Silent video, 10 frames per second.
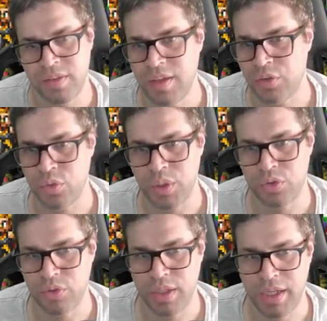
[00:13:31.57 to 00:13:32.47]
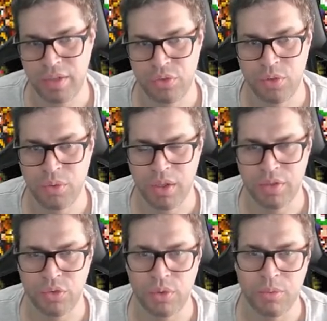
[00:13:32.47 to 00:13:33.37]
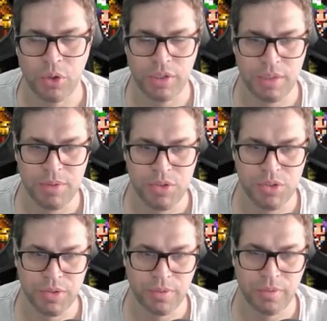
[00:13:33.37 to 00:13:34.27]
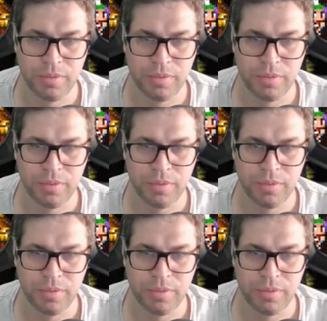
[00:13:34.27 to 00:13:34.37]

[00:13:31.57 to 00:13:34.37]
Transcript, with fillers: It's also weak to Lightning, so Rock is doing more damage here.